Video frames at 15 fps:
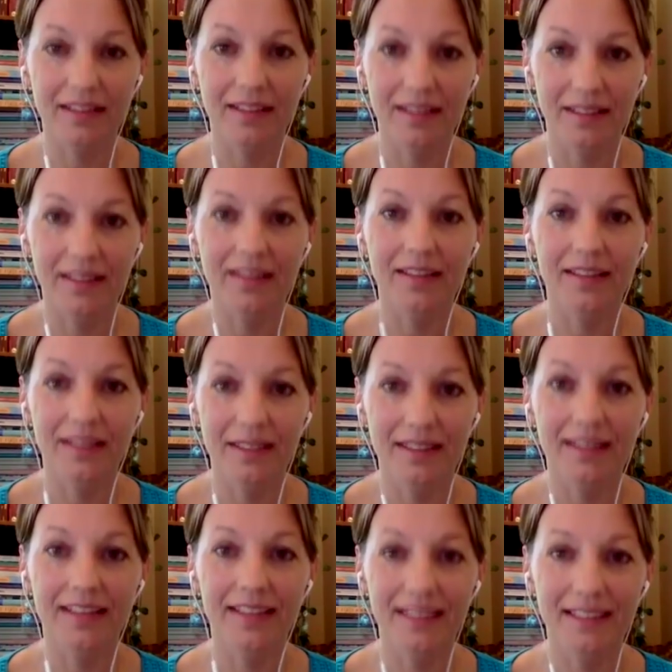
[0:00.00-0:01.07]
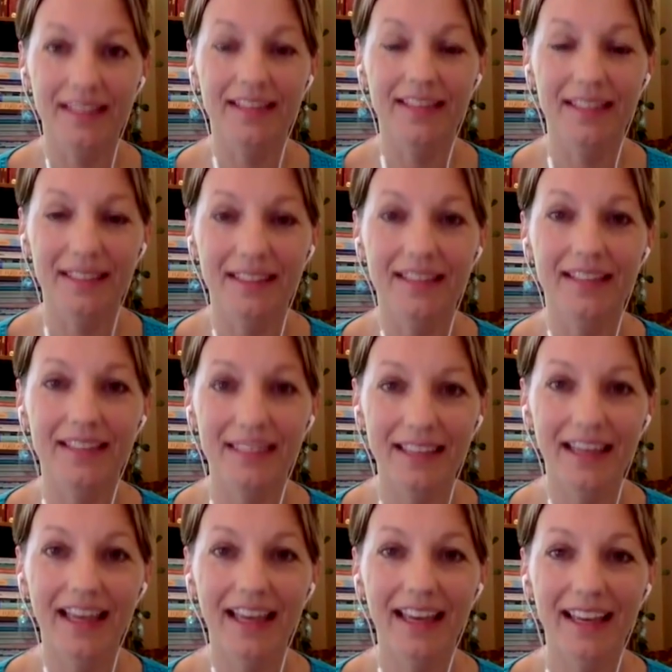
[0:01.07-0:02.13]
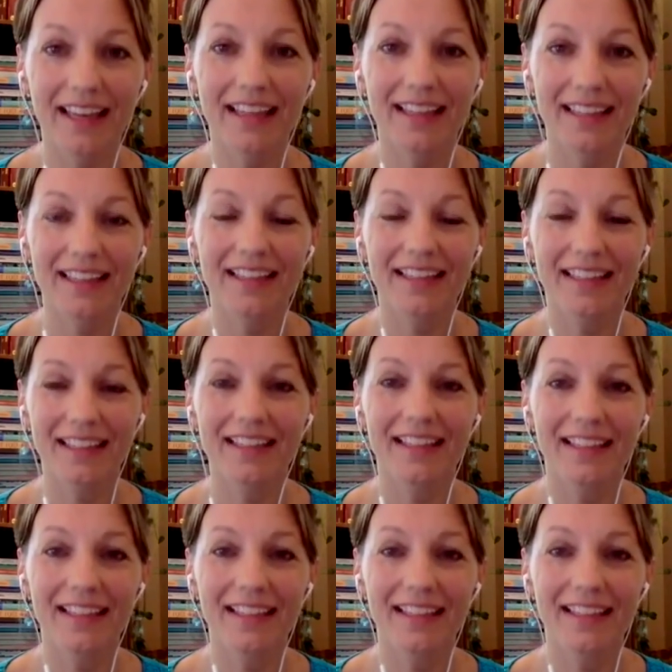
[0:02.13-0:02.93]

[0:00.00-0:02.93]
[no speech]